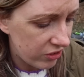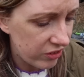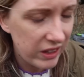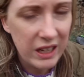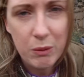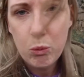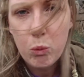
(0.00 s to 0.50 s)
Just
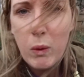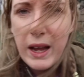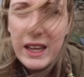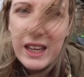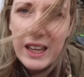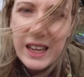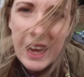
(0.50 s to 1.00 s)
keep
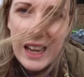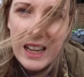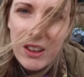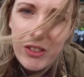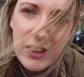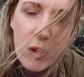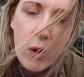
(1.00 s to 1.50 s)
whacking
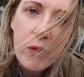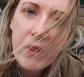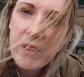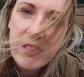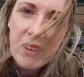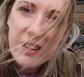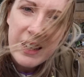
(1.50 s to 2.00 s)
anything on
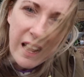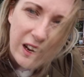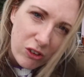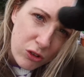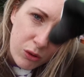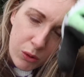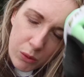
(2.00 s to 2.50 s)
that's in
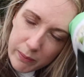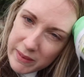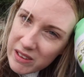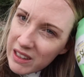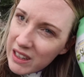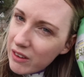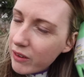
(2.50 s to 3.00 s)
natural
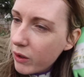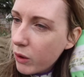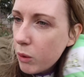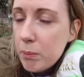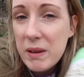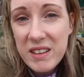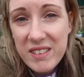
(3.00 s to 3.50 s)

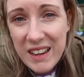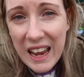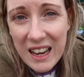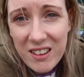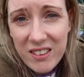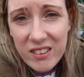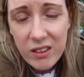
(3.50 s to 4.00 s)
material but
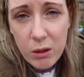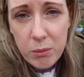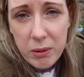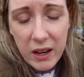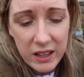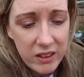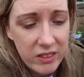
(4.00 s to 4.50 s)
dead, don't
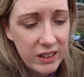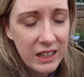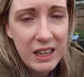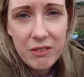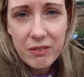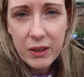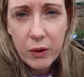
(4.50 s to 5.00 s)
put anything
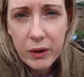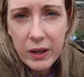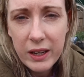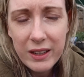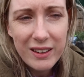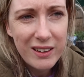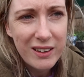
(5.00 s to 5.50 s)
living on
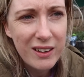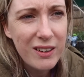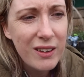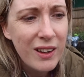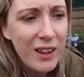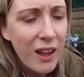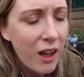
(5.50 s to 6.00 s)
it, you
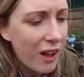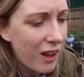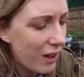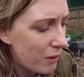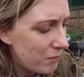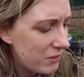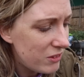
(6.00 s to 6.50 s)
know,
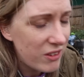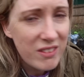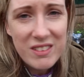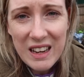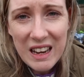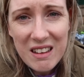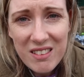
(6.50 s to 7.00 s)
um,
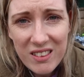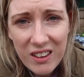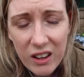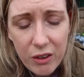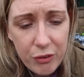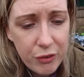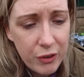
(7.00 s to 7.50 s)
just dead
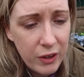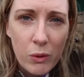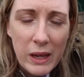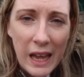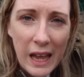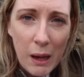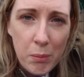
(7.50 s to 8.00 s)
stuff. You'll
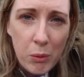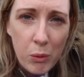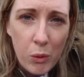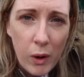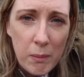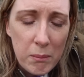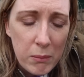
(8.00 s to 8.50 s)
get apple
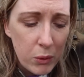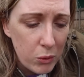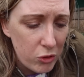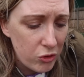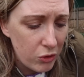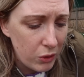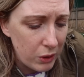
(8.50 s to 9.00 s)
crumble
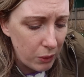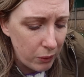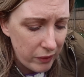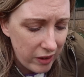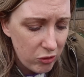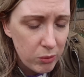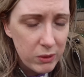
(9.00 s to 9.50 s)
soil,
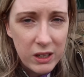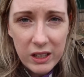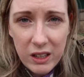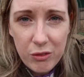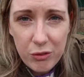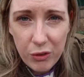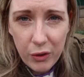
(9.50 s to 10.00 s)
that's what you're
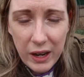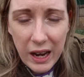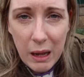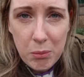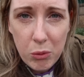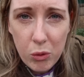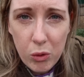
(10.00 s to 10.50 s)
looking for, an
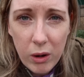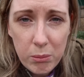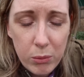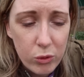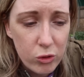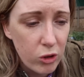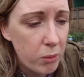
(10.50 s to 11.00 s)
apple
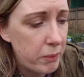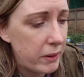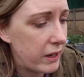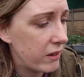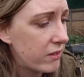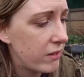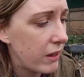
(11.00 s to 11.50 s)
crumble
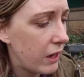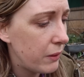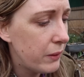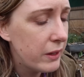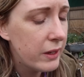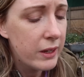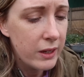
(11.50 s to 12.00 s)
topping.
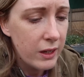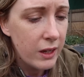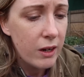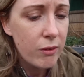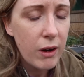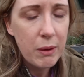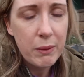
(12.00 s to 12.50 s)
So
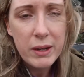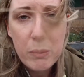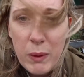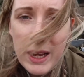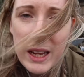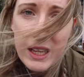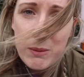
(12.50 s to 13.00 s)
Right, we're going to
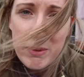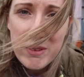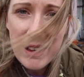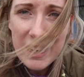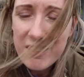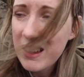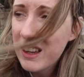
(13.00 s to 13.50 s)
whack in the
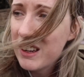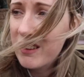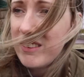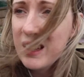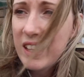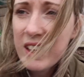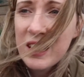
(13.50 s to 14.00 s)

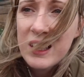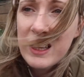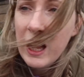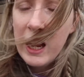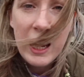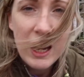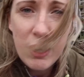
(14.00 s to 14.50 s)
potatoes
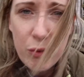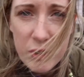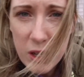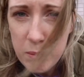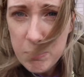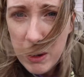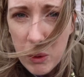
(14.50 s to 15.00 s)
if we
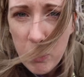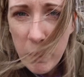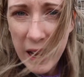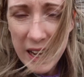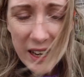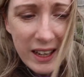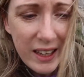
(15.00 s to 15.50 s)
don't blow
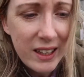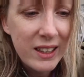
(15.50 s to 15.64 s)
away.